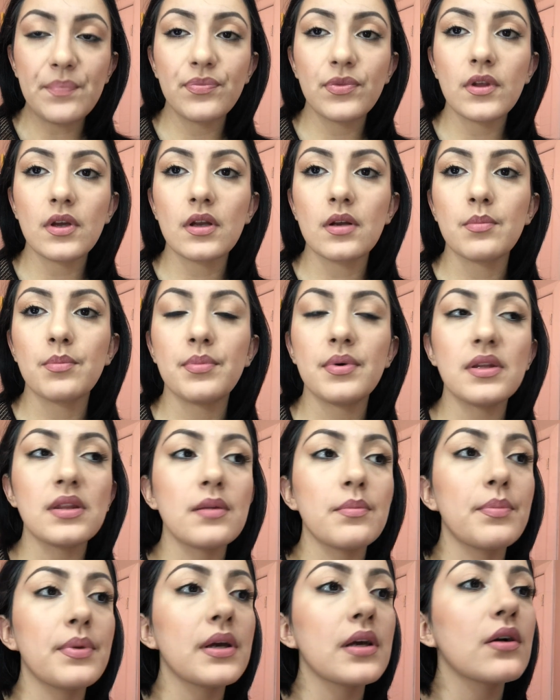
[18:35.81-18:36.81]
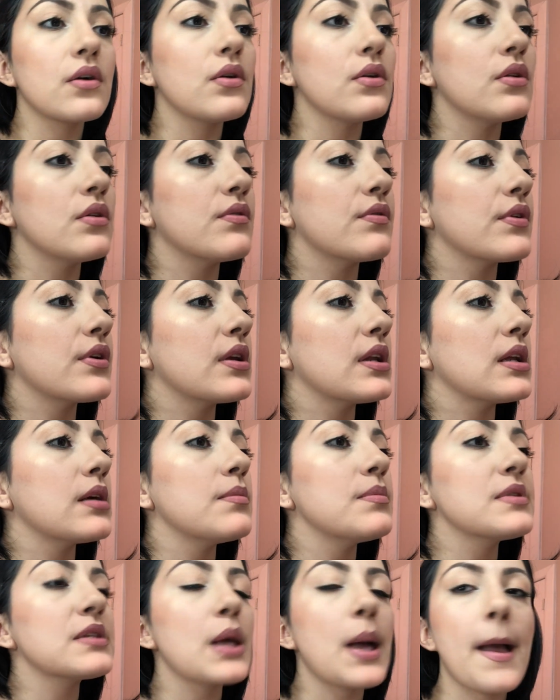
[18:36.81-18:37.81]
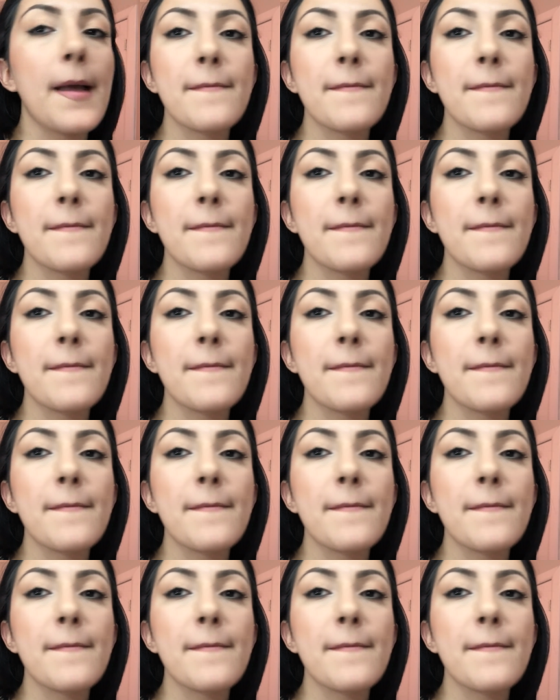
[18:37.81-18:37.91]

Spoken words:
you're gonna put the pink all over your lips.